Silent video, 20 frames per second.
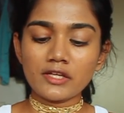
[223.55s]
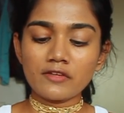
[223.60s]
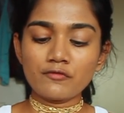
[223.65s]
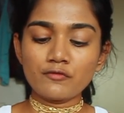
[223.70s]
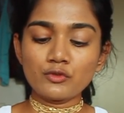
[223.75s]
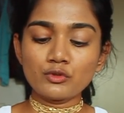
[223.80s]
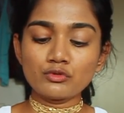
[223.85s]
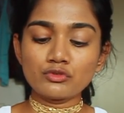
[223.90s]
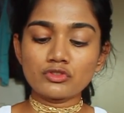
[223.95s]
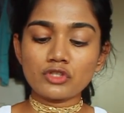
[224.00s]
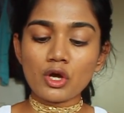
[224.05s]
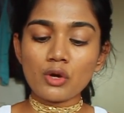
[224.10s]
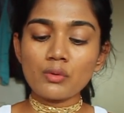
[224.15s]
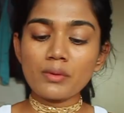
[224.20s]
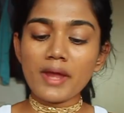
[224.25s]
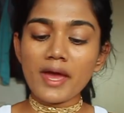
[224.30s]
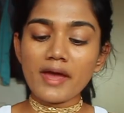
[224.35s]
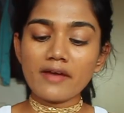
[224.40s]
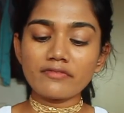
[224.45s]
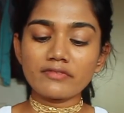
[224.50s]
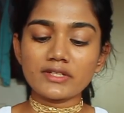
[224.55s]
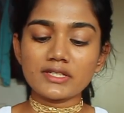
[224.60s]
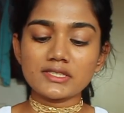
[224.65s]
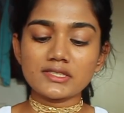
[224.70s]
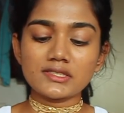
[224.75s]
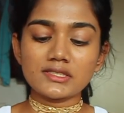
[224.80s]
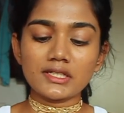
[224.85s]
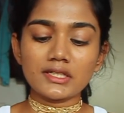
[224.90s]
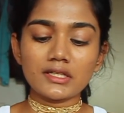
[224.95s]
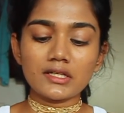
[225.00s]
If you don't have
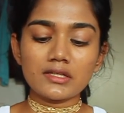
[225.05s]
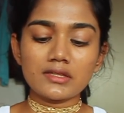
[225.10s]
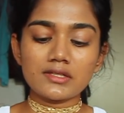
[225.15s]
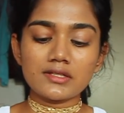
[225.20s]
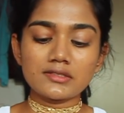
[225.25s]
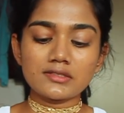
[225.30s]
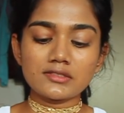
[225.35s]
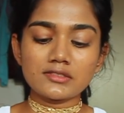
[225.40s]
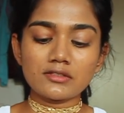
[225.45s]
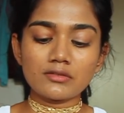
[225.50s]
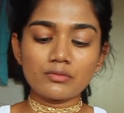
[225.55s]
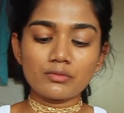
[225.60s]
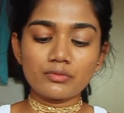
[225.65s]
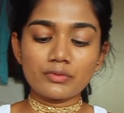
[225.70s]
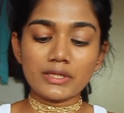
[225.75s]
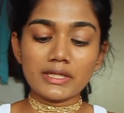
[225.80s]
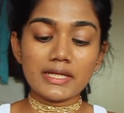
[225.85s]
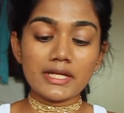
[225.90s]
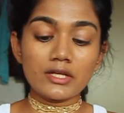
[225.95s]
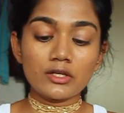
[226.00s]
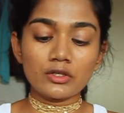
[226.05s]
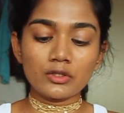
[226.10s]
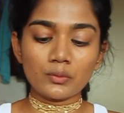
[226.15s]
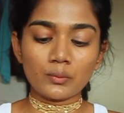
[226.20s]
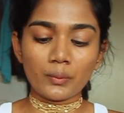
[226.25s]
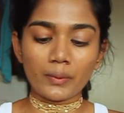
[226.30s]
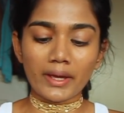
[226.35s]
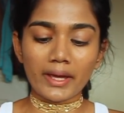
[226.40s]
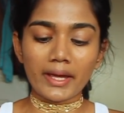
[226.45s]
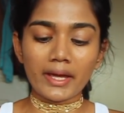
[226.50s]
concealer, this is a really
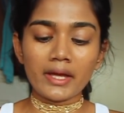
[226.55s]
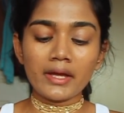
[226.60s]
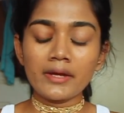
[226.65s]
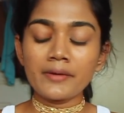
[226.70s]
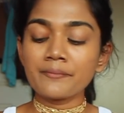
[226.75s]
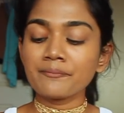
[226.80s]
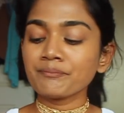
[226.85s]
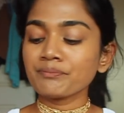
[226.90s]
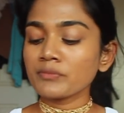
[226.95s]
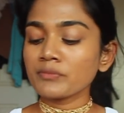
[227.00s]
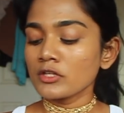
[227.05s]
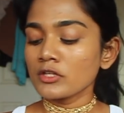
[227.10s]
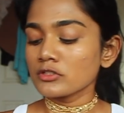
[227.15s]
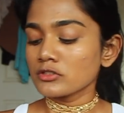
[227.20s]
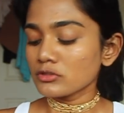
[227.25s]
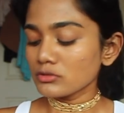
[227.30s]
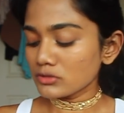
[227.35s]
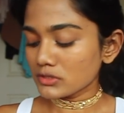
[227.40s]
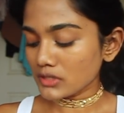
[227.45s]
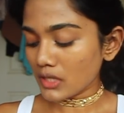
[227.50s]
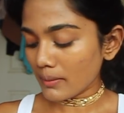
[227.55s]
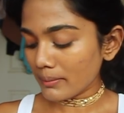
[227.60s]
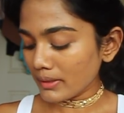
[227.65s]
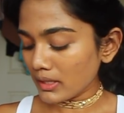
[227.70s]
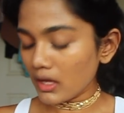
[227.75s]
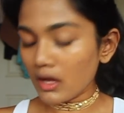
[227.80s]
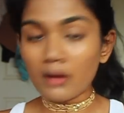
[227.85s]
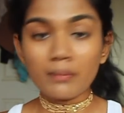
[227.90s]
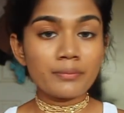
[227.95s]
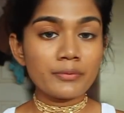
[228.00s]
good way to double
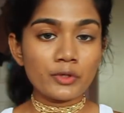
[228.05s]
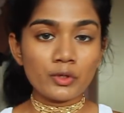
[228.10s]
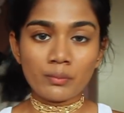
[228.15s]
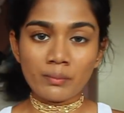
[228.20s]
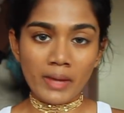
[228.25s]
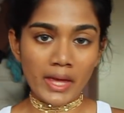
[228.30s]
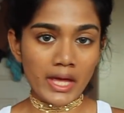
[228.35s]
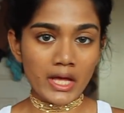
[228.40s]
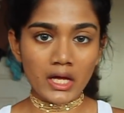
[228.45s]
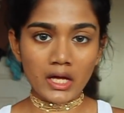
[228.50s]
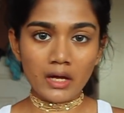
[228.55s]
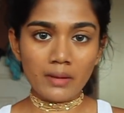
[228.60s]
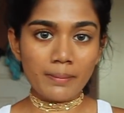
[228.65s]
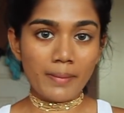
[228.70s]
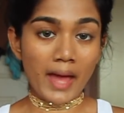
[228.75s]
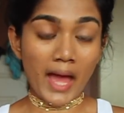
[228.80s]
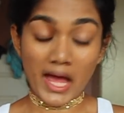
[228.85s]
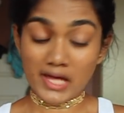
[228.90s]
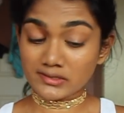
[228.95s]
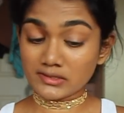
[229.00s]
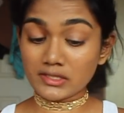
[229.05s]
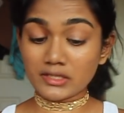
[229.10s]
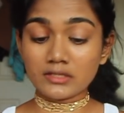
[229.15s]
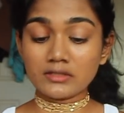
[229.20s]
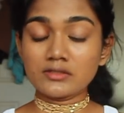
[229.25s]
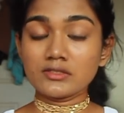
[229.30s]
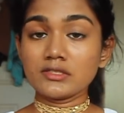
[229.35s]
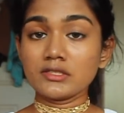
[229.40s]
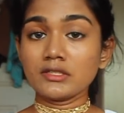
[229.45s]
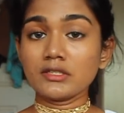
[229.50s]
up your makeup as a
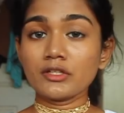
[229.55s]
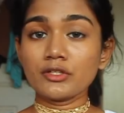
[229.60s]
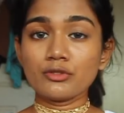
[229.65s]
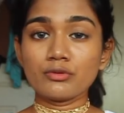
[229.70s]
concealer.